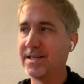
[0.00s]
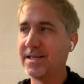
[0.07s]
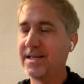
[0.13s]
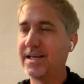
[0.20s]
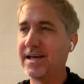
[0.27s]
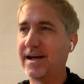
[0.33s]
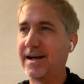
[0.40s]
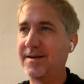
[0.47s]

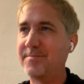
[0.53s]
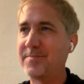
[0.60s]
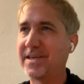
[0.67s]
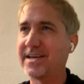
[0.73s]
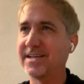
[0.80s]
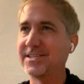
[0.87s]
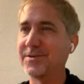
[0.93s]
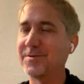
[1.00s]
mm-hmm. um,
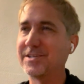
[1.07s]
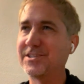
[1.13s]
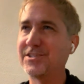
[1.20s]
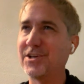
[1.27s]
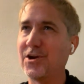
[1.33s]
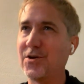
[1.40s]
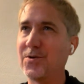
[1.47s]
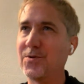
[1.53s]
because it was
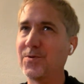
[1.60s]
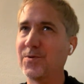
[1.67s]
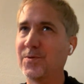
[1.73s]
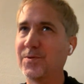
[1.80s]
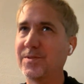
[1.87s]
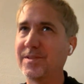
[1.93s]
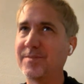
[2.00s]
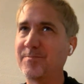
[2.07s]
so.